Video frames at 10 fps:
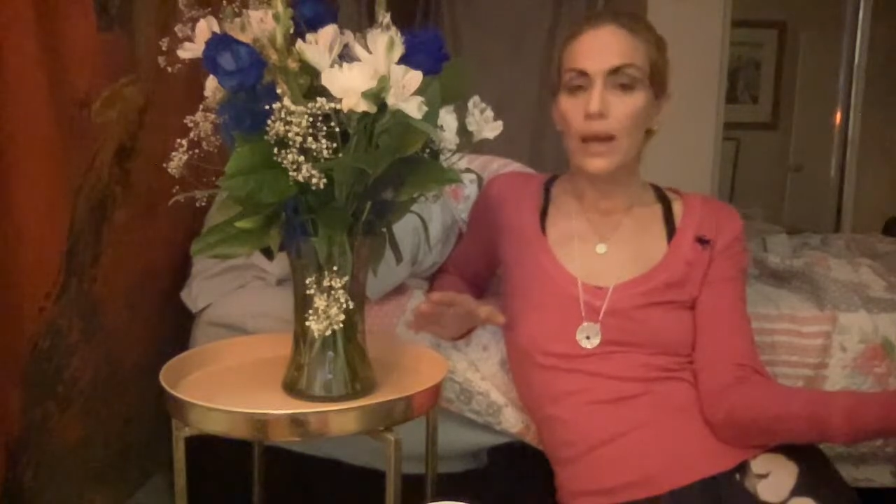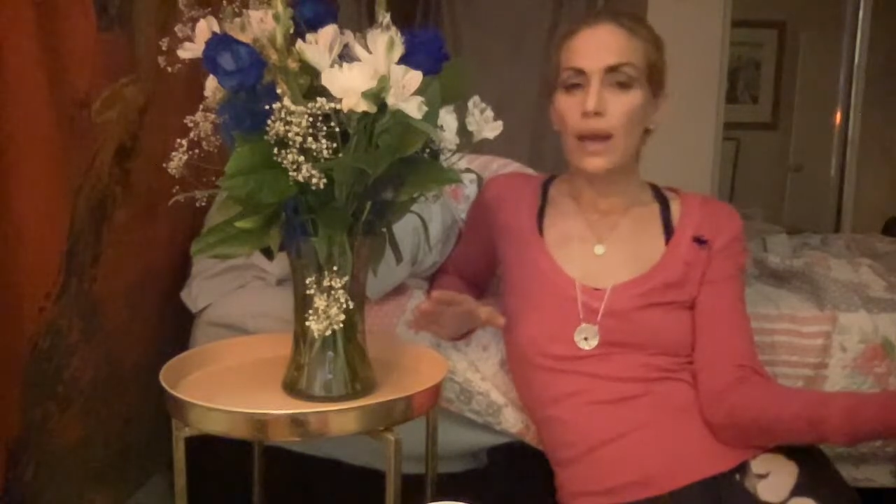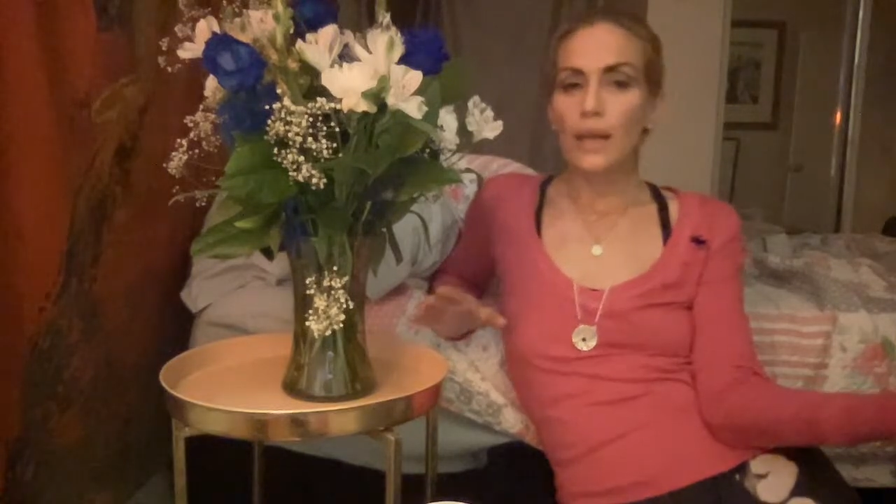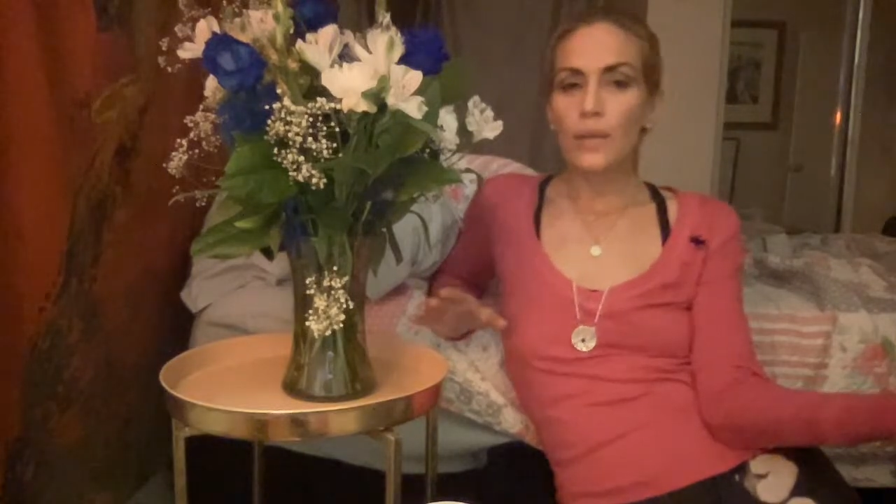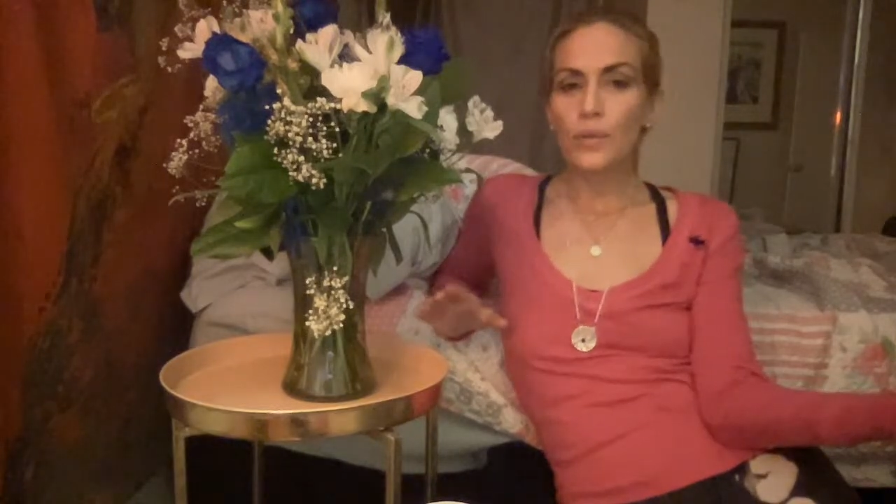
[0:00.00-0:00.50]

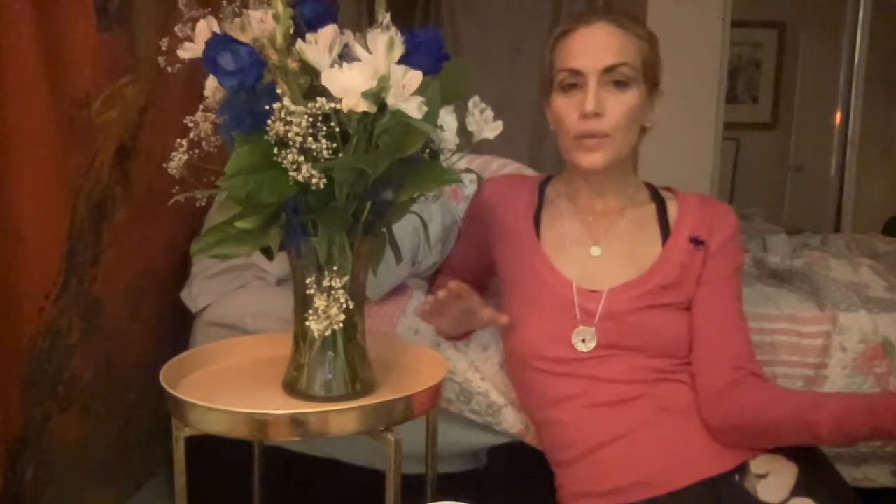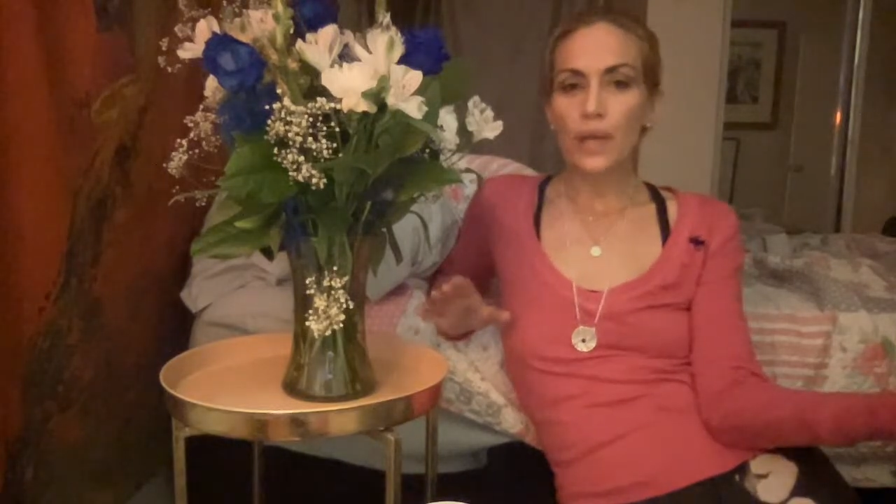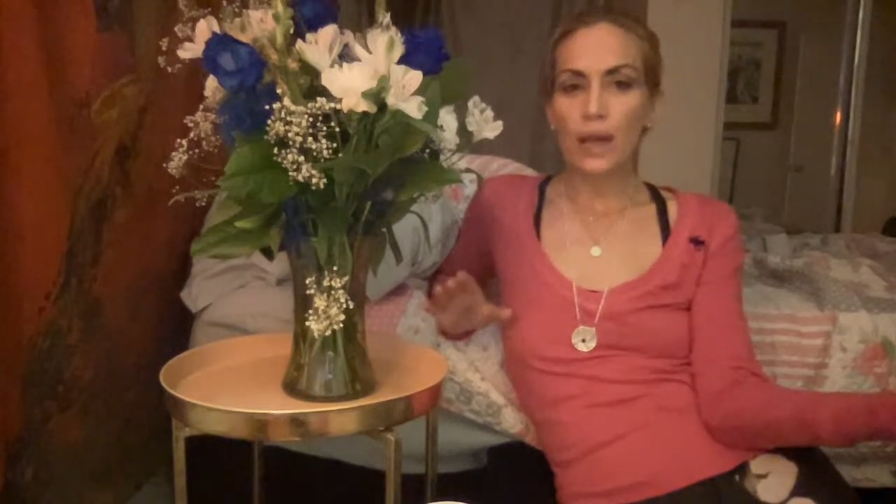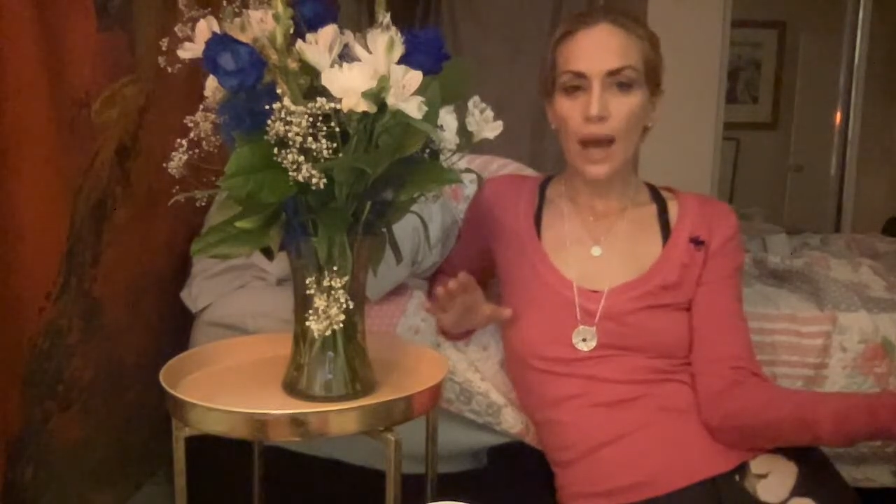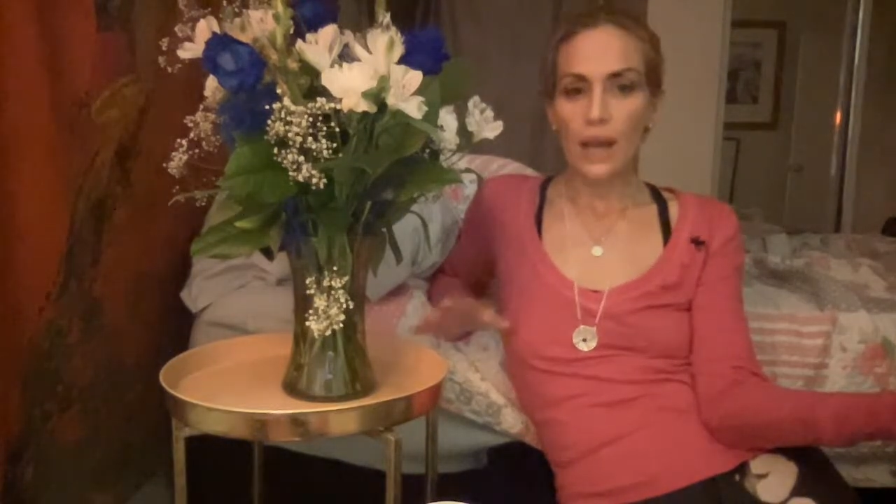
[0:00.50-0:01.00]
and he was
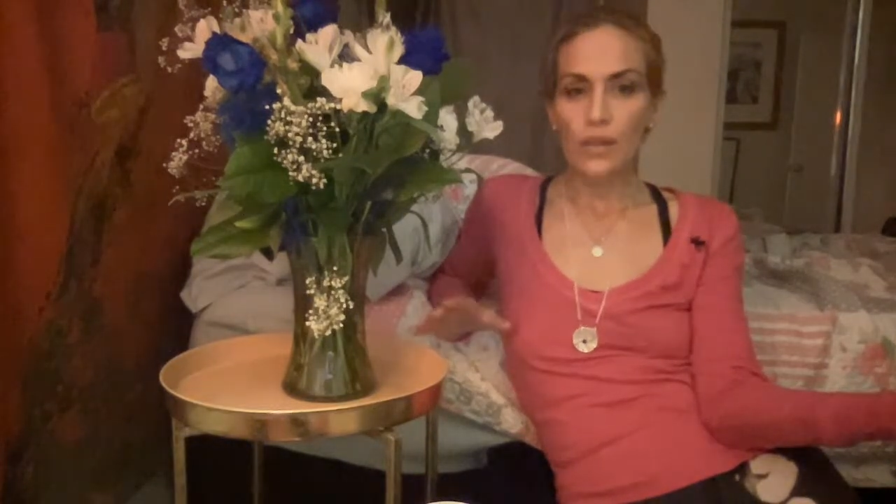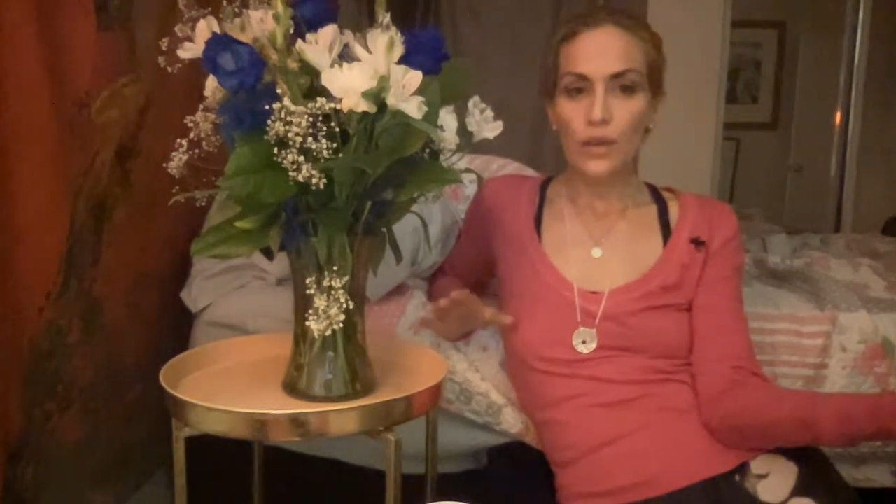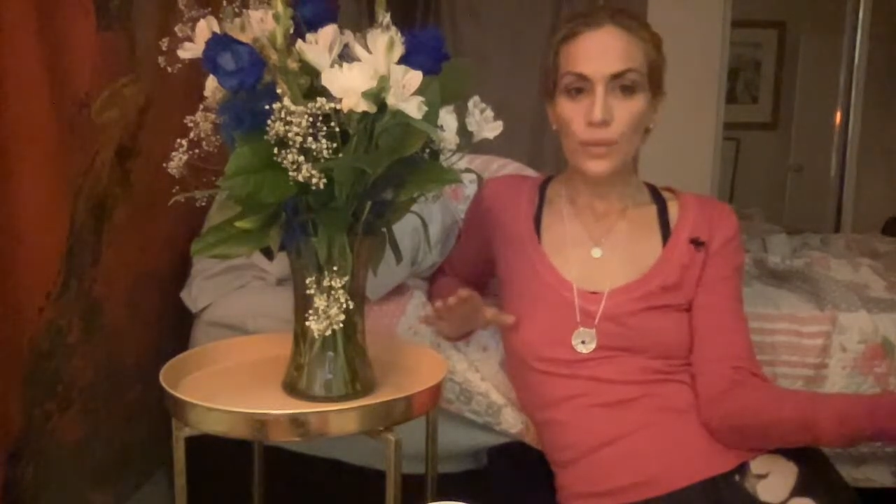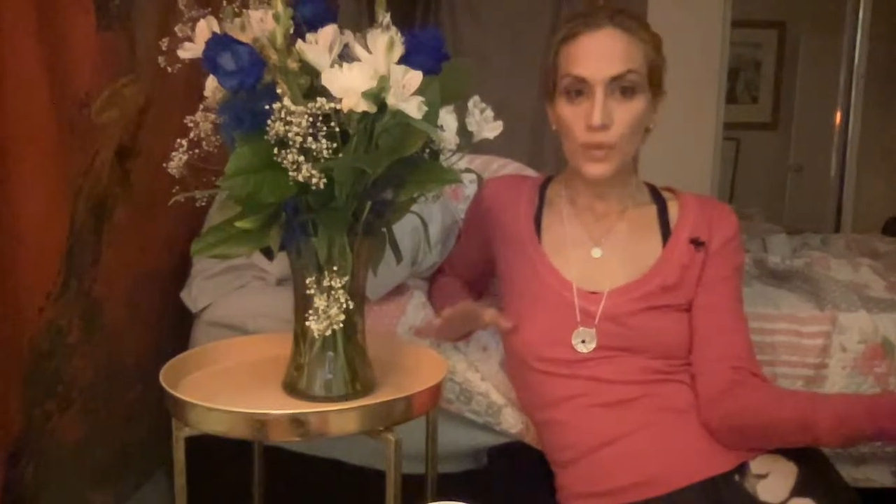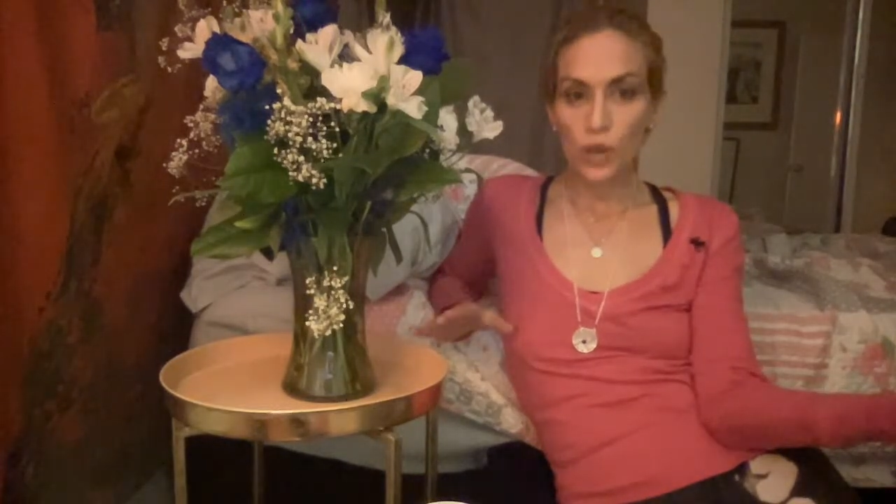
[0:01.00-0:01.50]
like, Ashley,
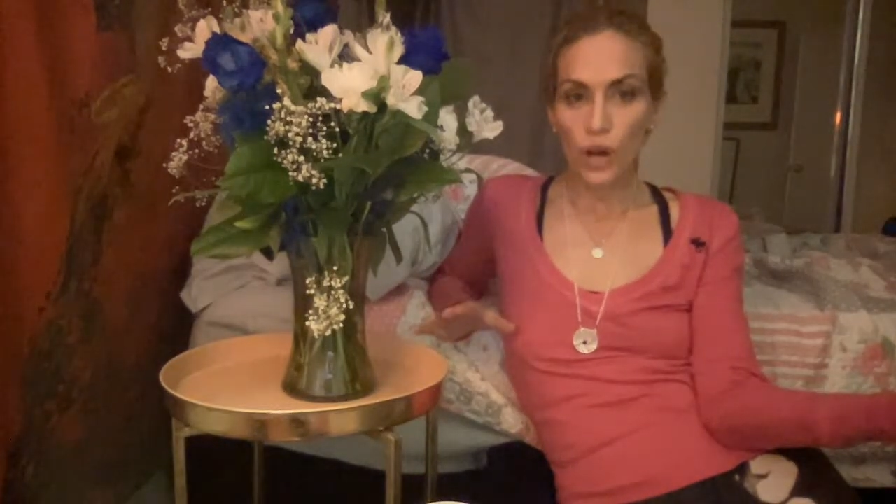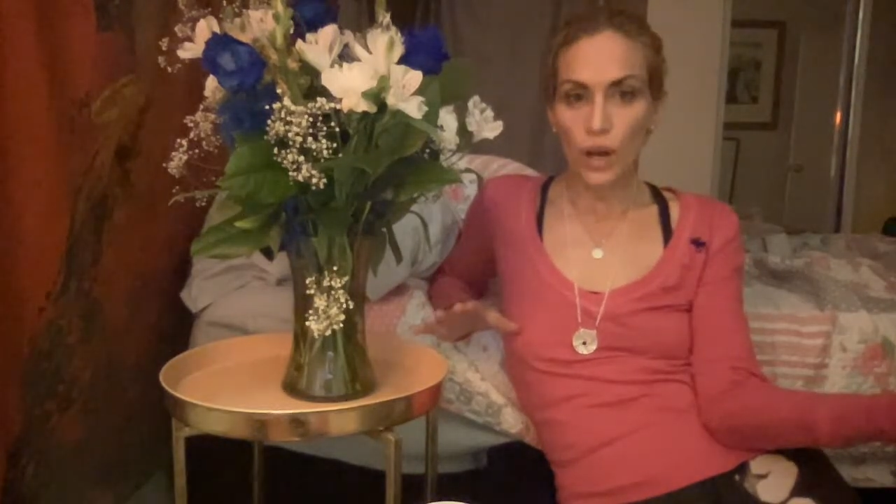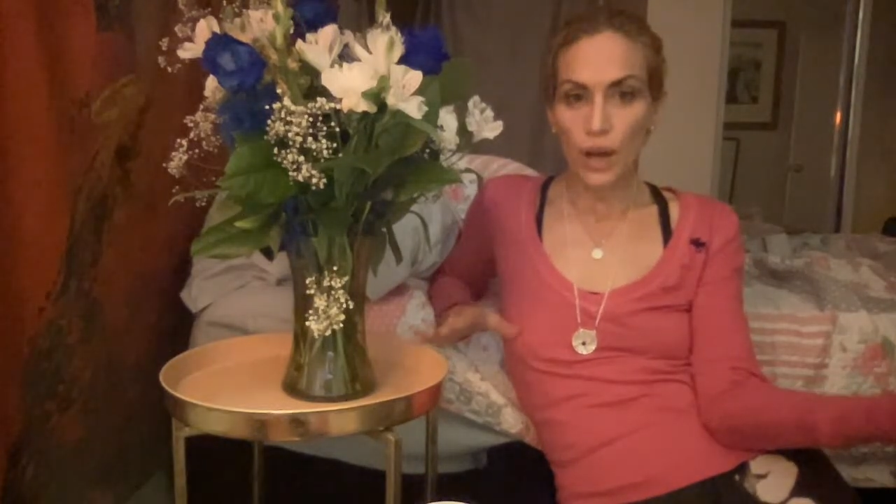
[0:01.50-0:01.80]
I'm sorry,